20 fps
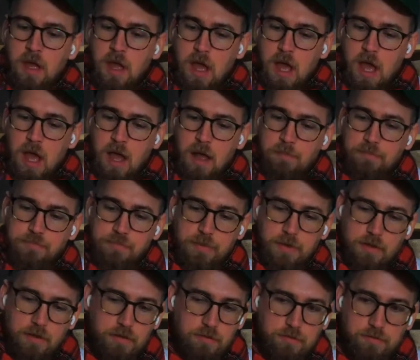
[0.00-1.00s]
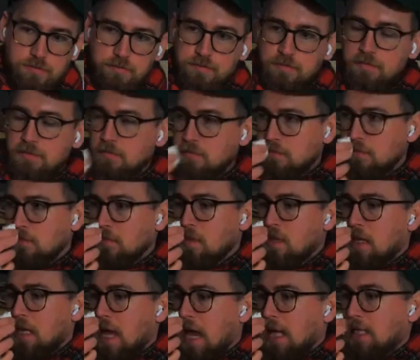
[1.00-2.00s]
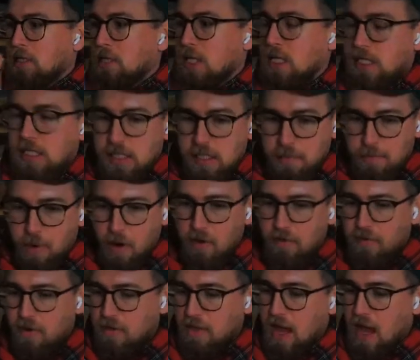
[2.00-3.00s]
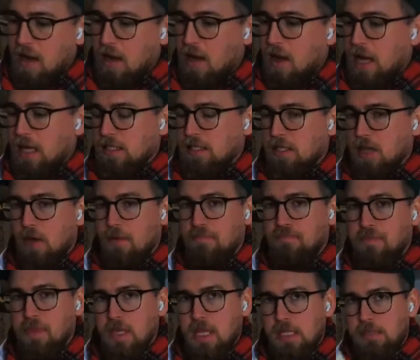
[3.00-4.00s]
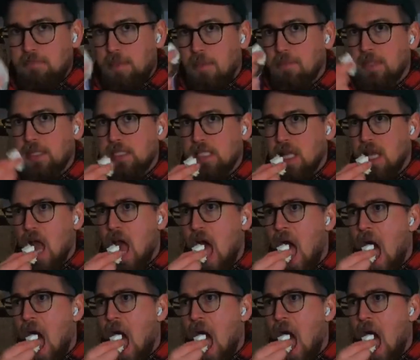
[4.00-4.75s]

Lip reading: Yeah, so this is a profile that I like. So let's pop this in.